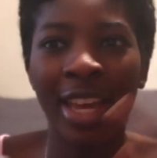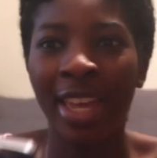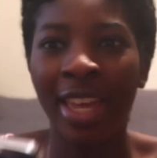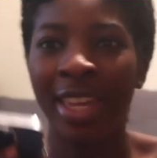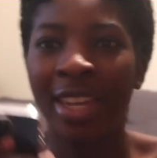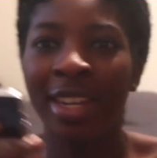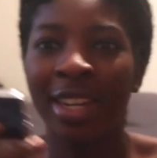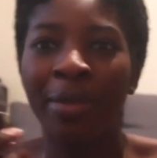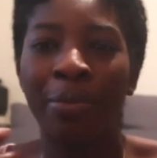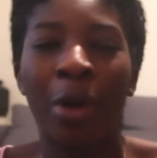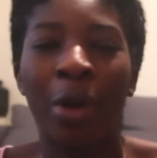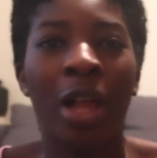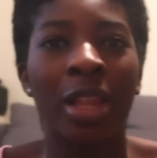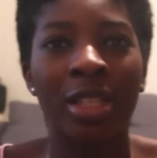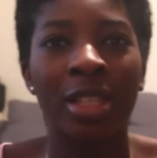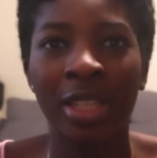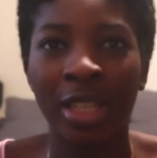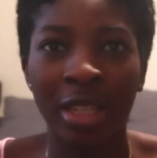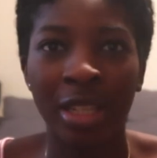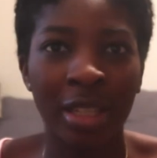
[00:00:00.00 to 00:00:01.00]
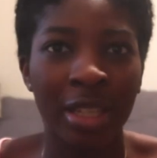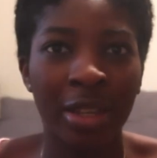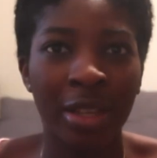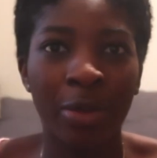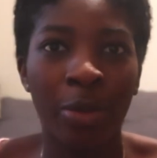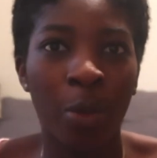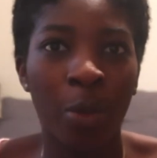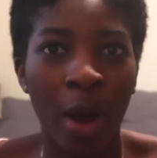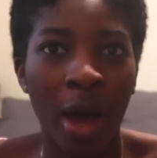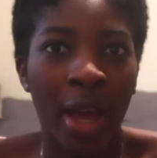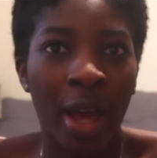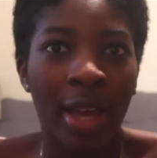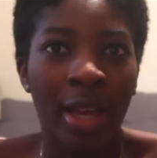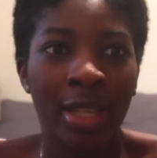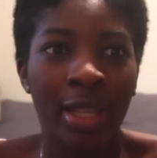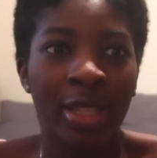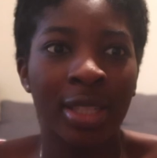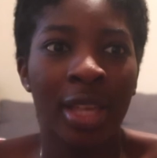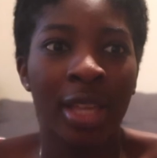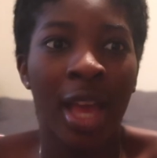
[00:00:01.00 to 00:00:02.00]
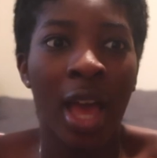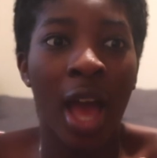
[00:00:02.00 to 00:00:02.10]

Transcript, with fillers: and politically wise